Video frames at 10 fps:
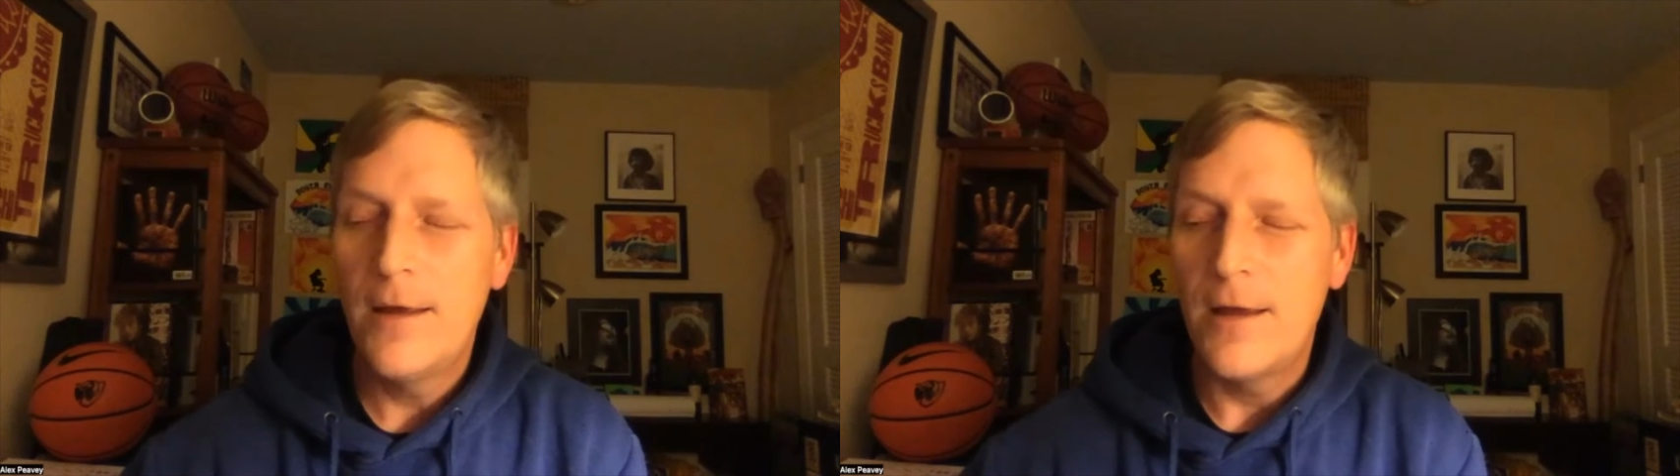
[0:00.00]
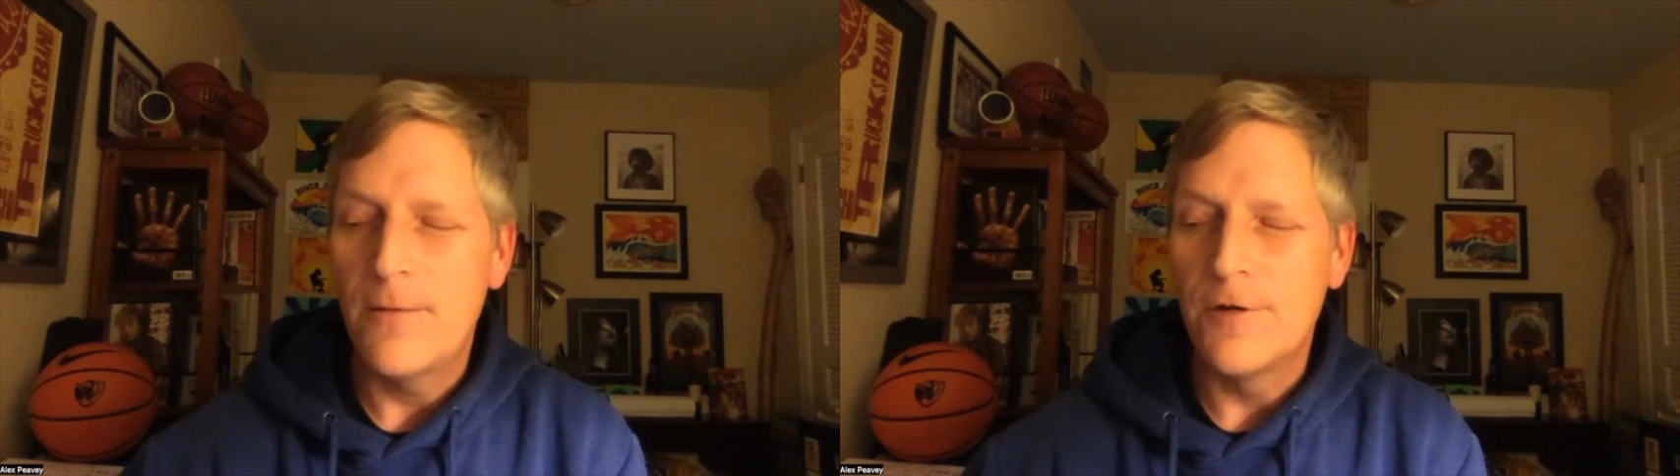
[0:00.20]

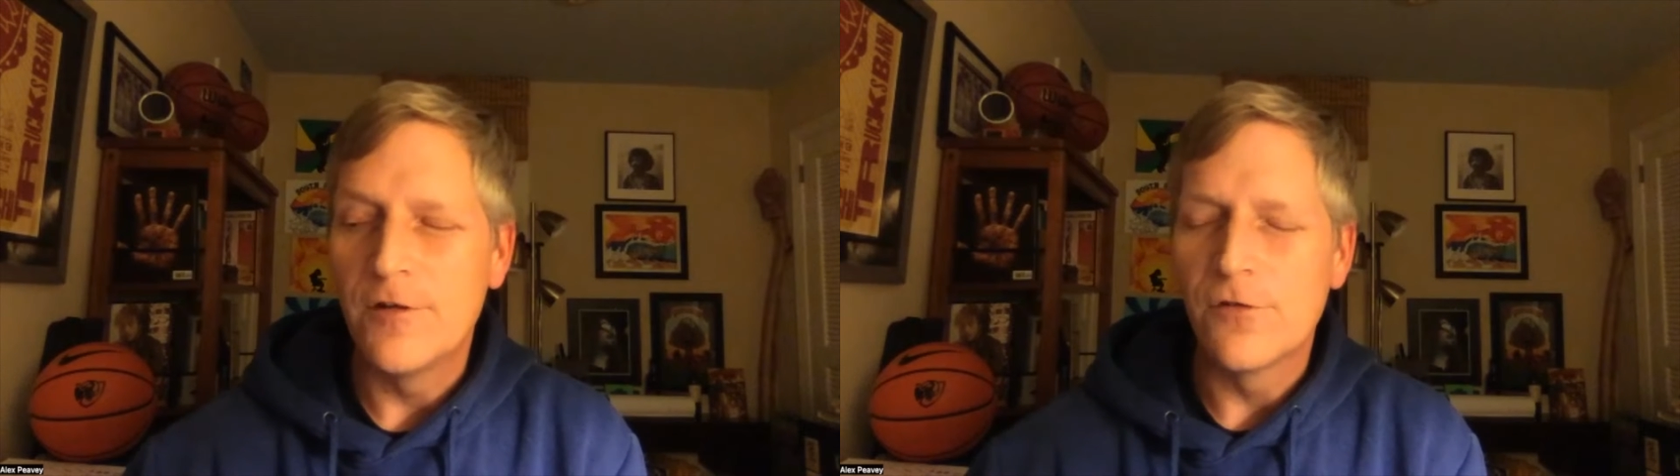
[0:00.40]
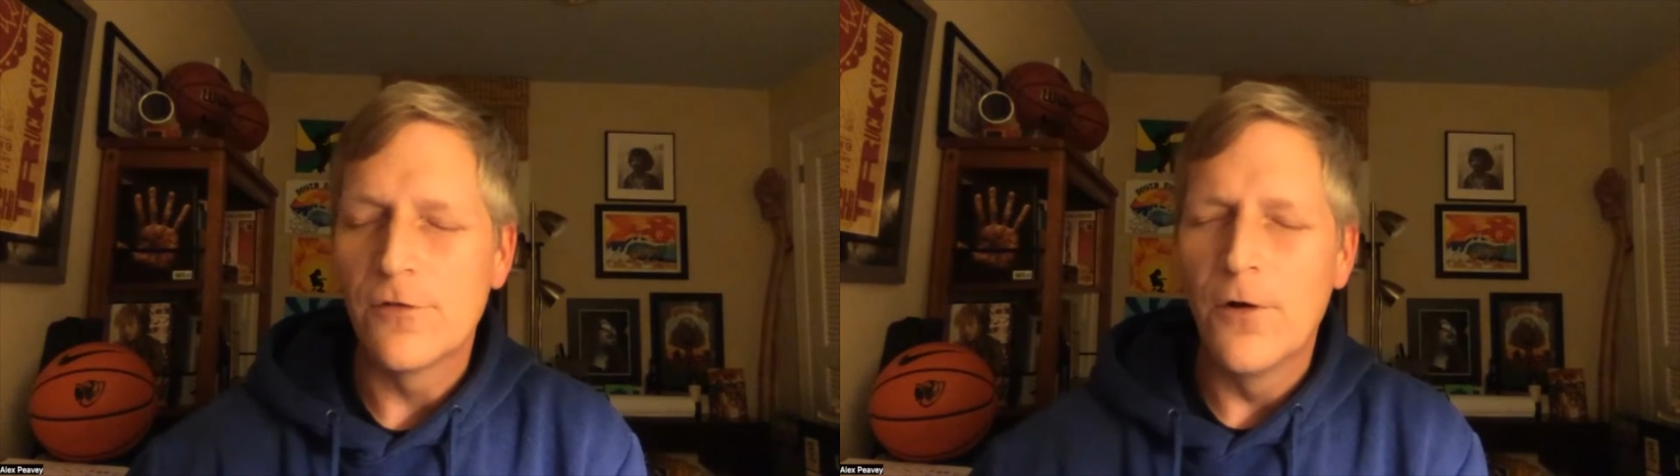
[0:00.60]
We
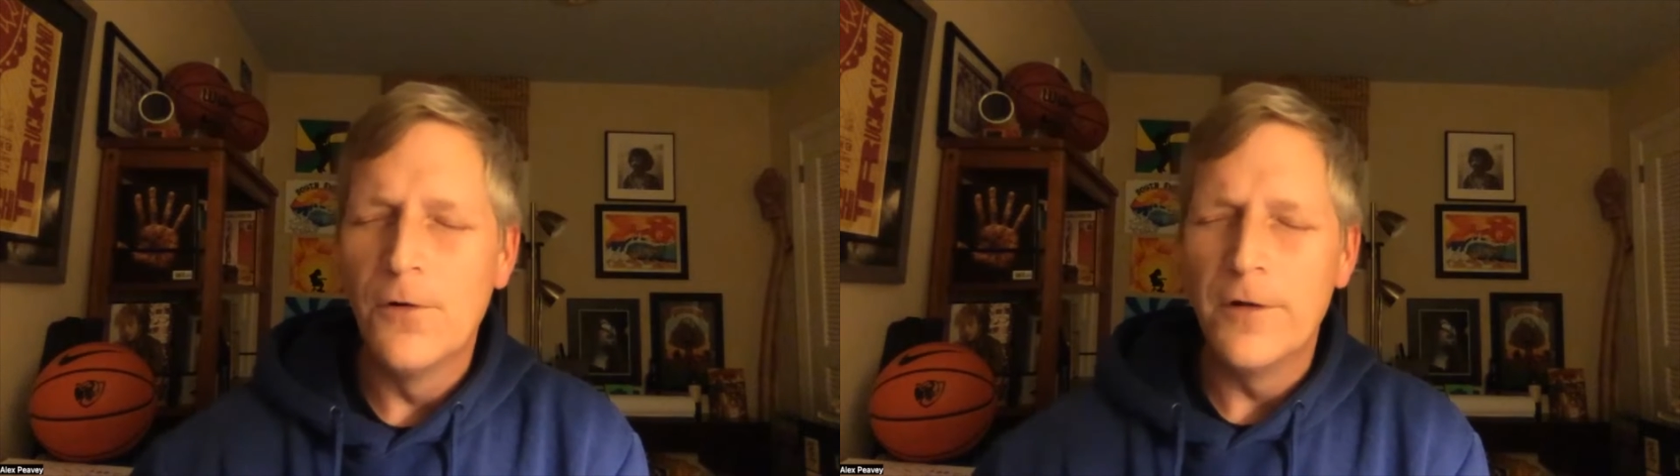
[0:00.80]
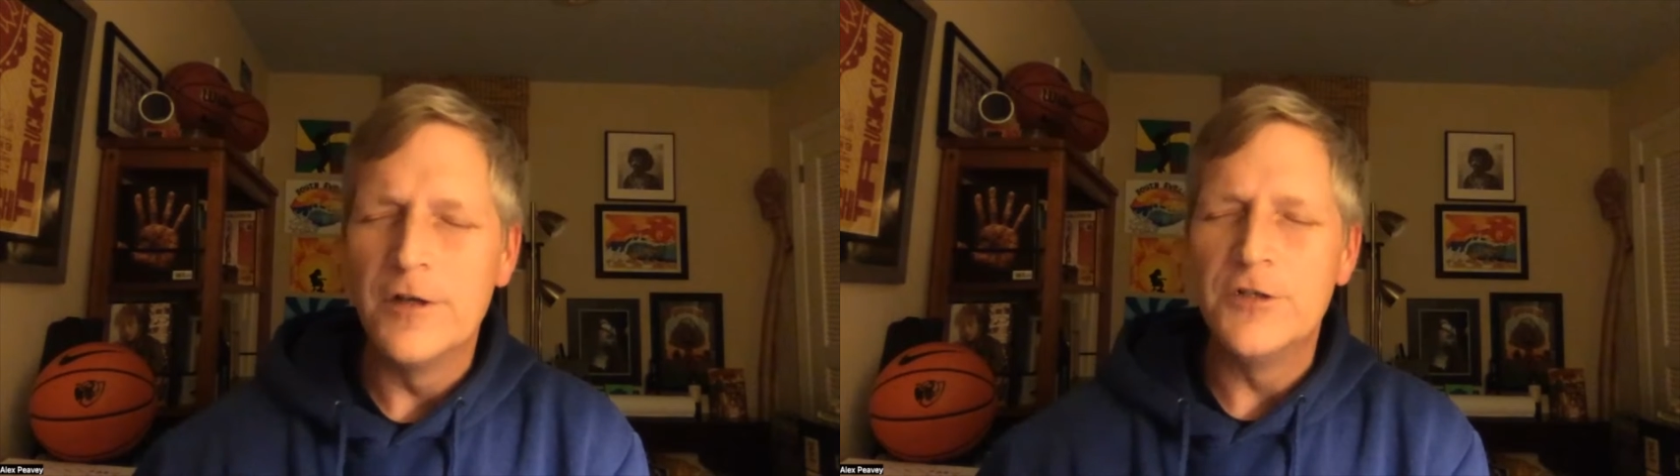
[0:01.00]

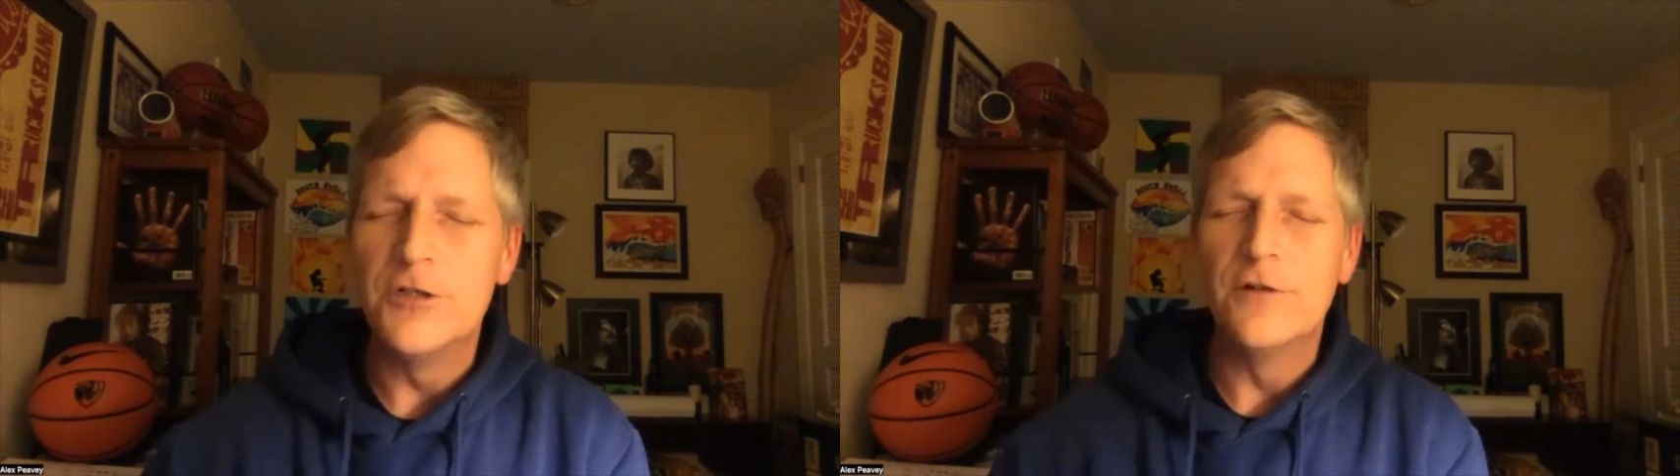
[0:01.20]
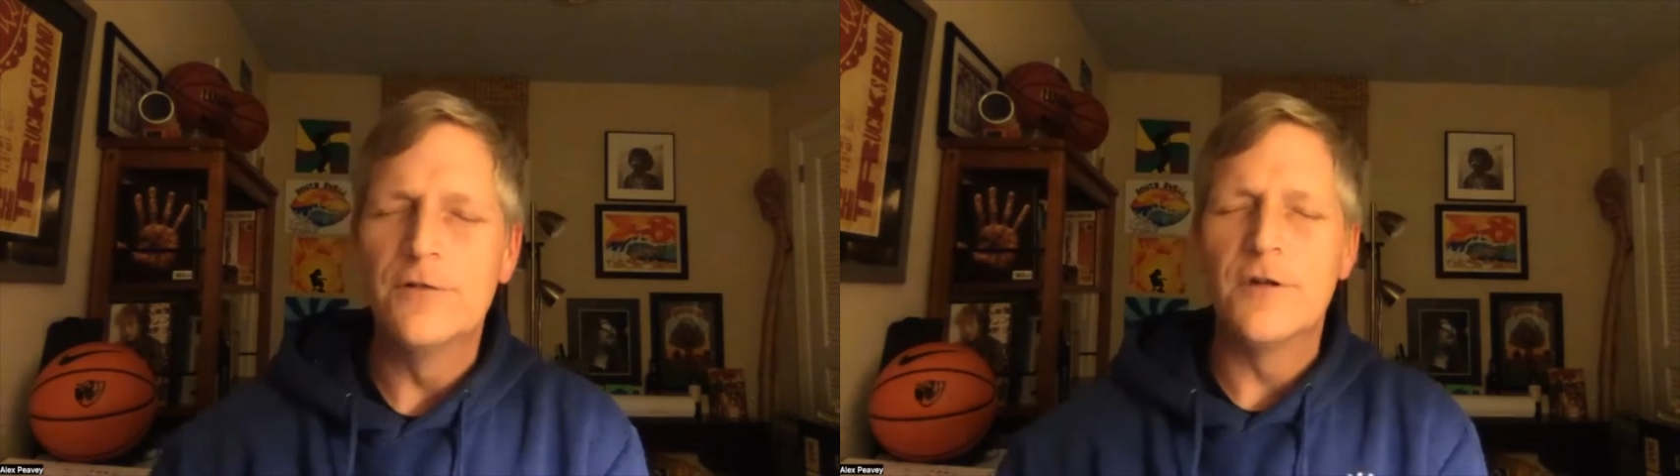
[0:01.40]
slowly
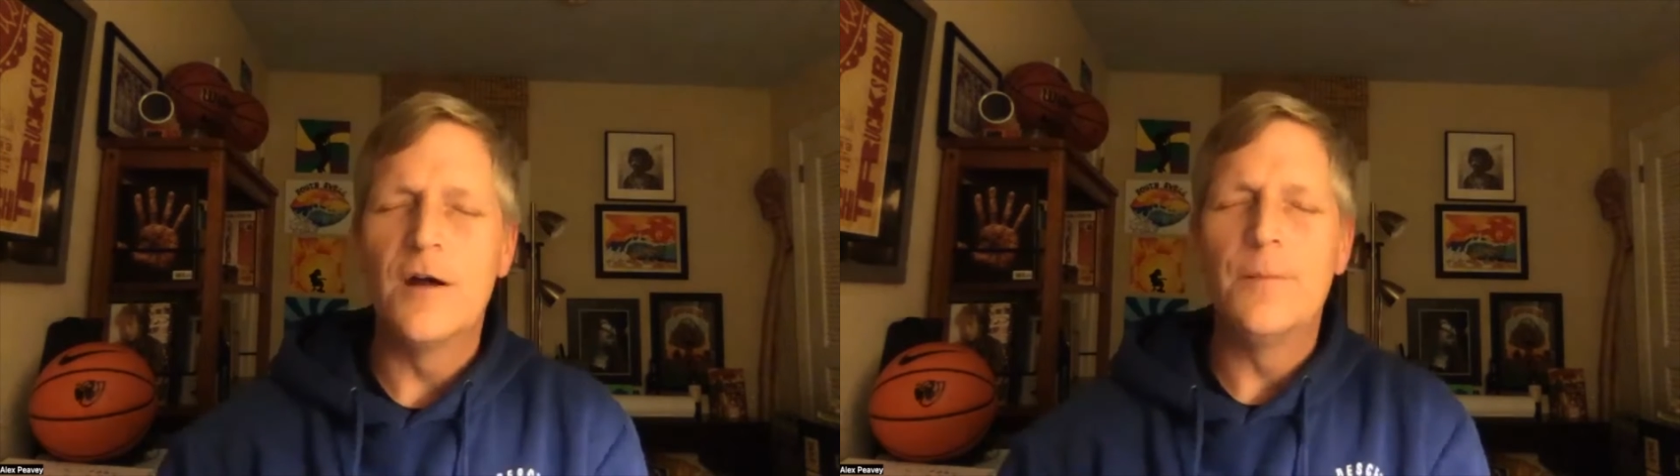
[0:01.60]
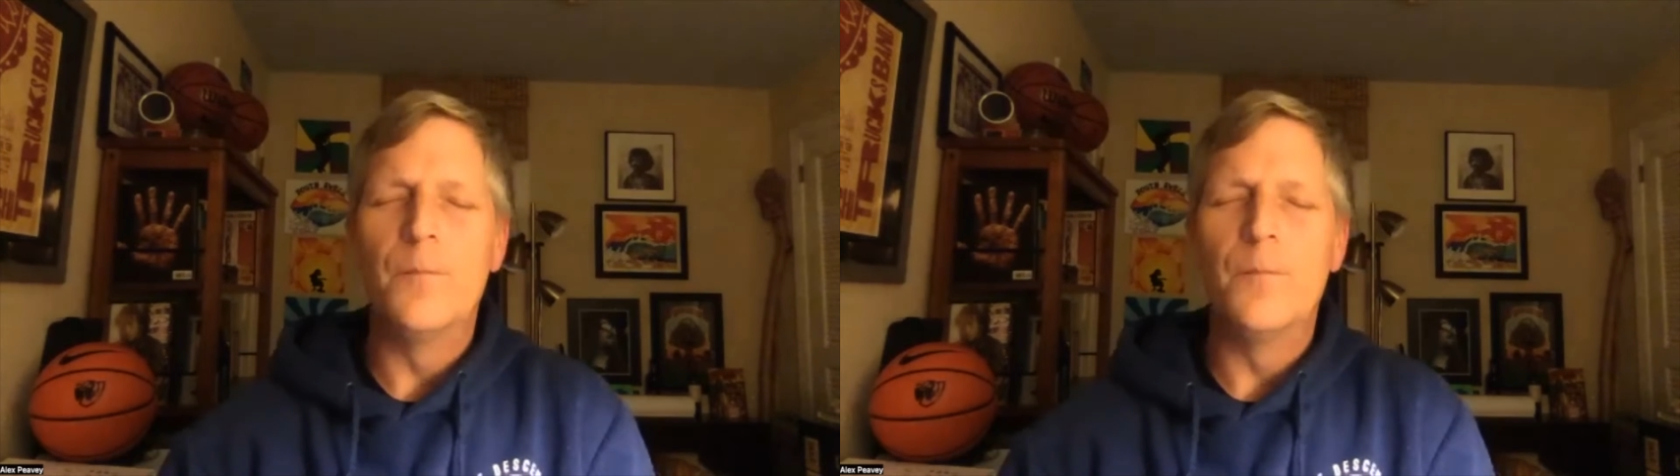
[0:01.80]
shift up